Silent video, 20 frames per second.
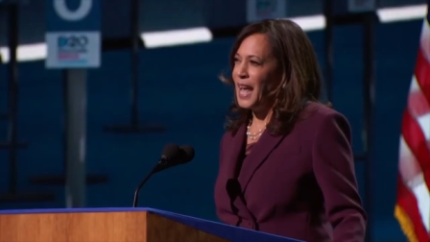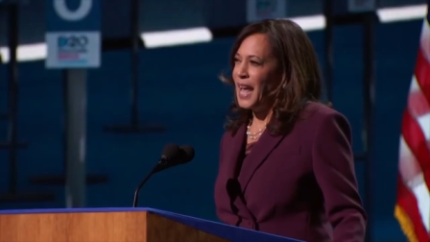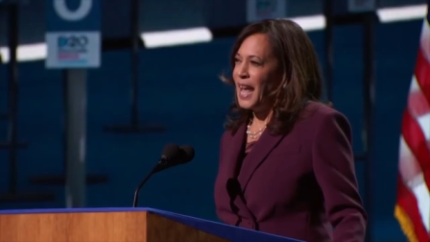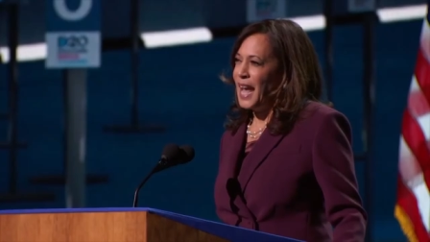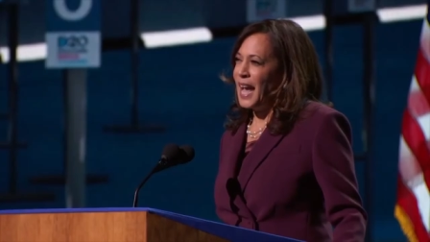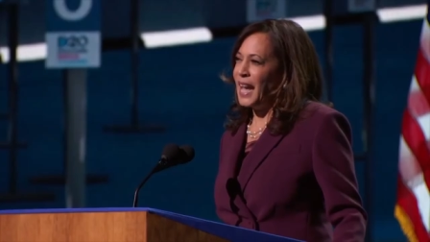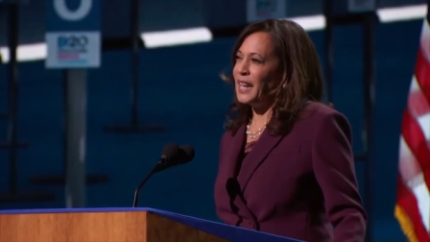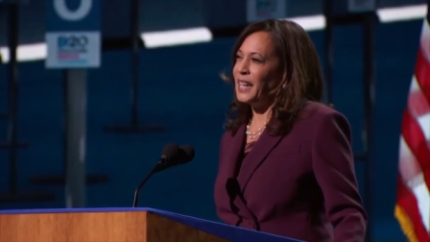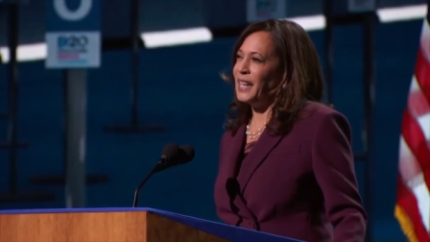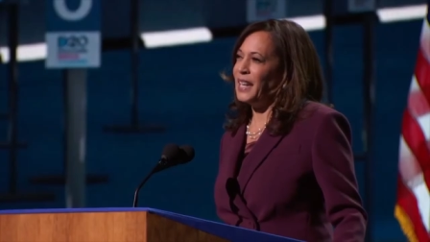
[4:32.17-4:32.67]

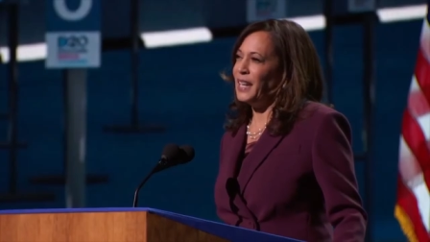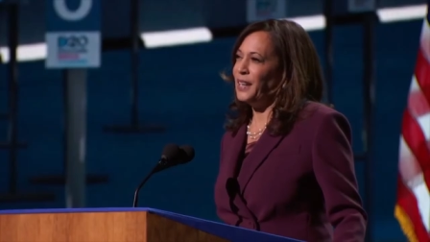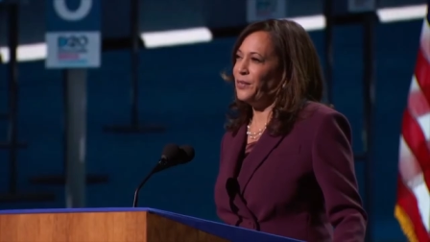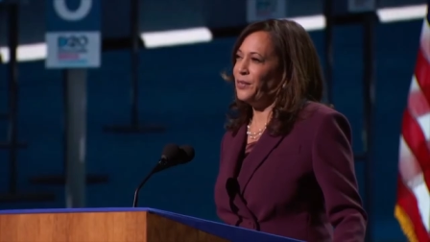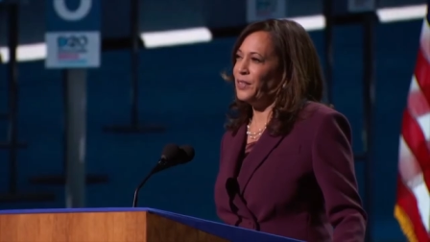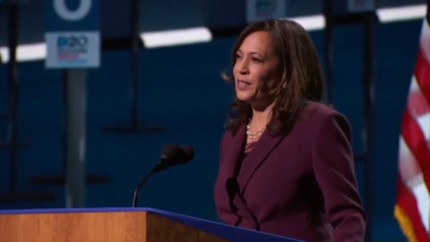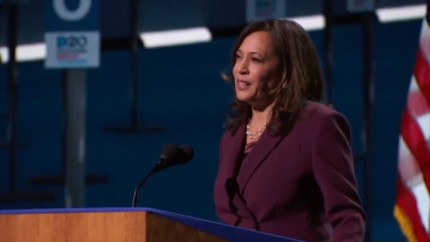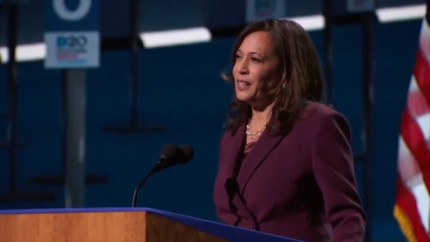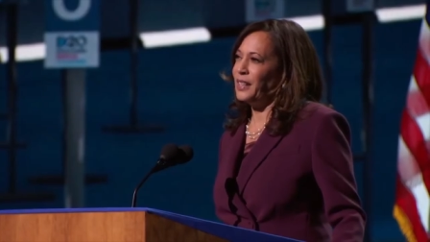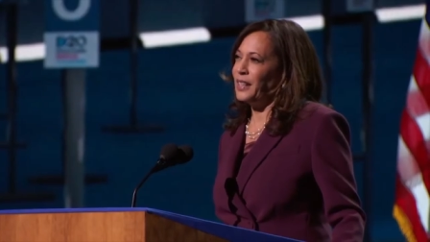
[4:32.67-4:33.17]
And
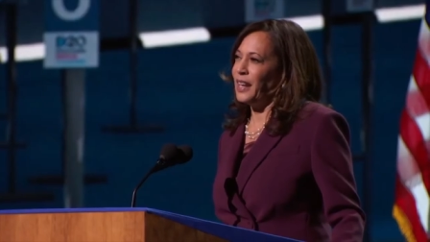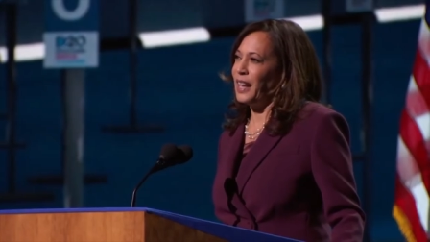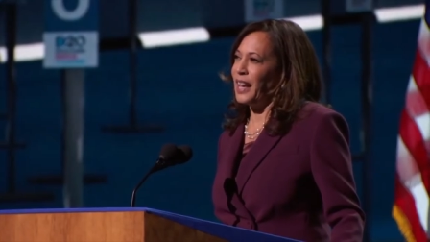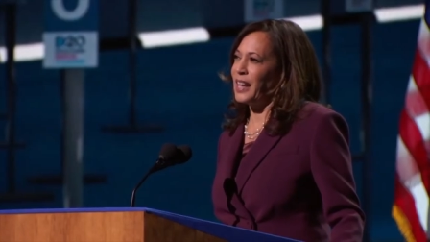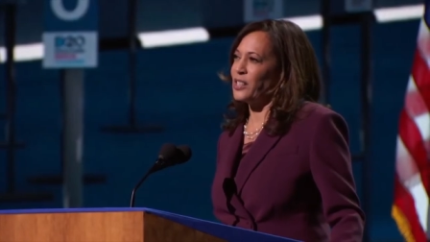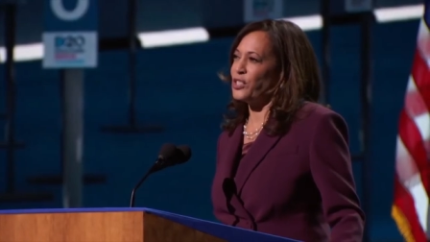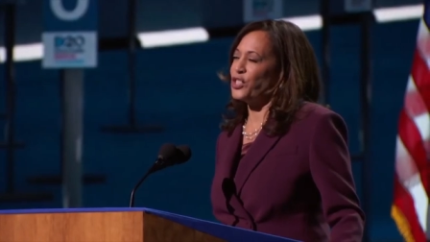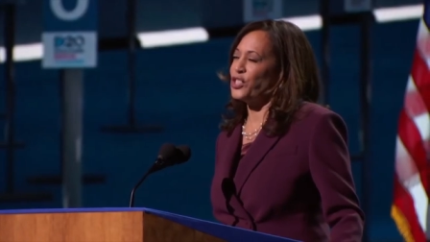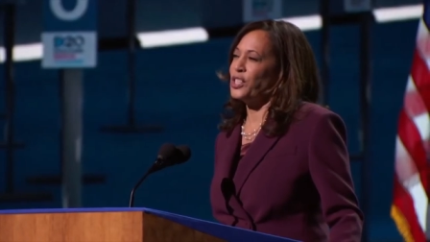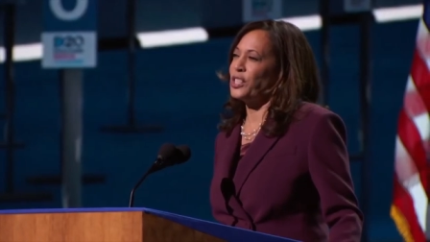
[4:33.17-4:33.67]
even as
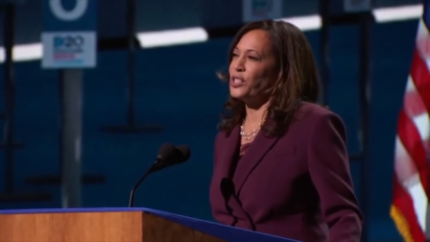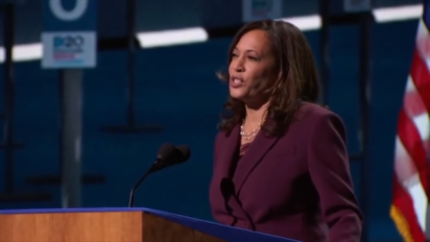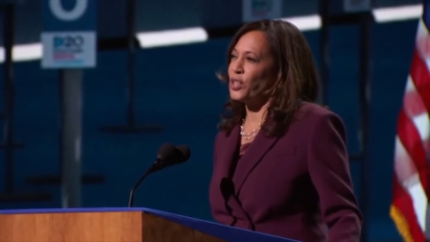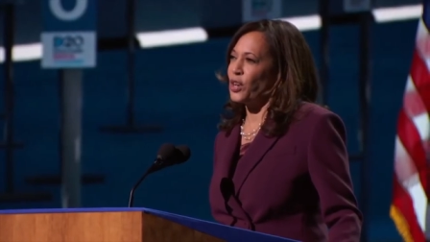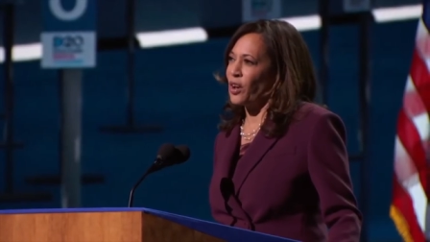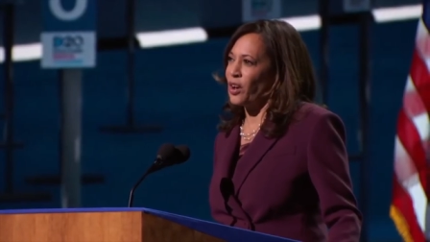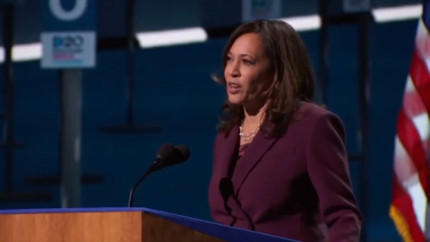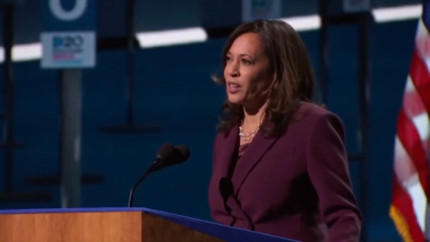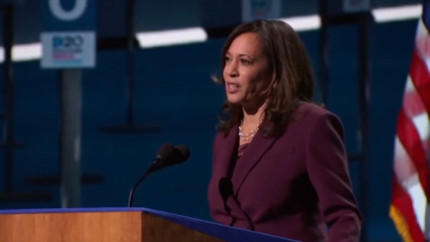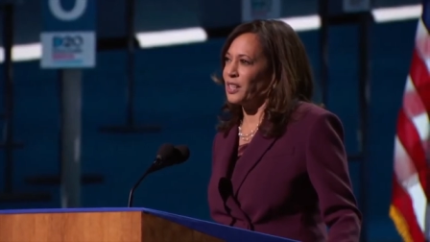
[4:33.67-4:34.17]
she
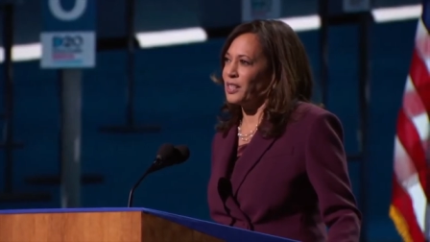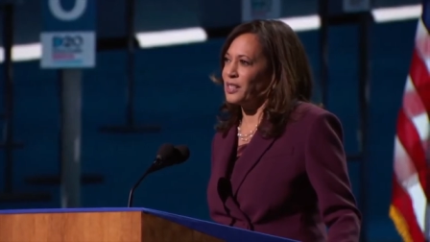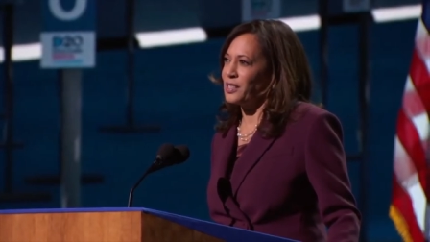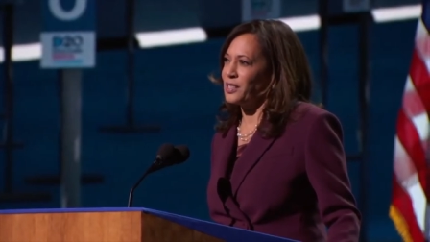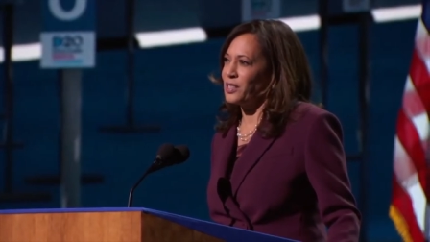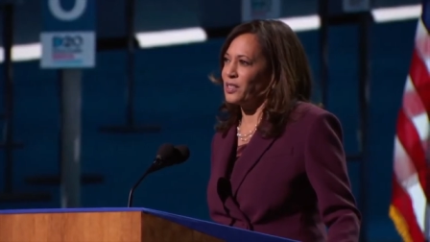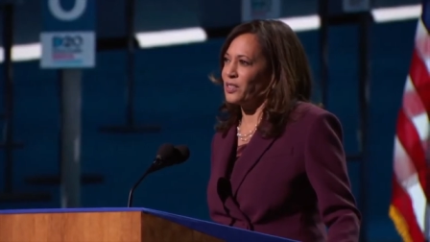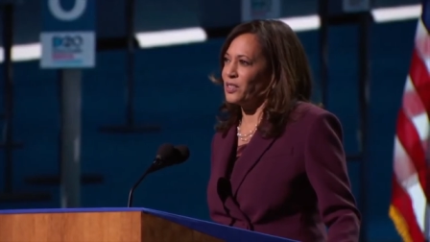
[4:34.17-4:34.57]
taught us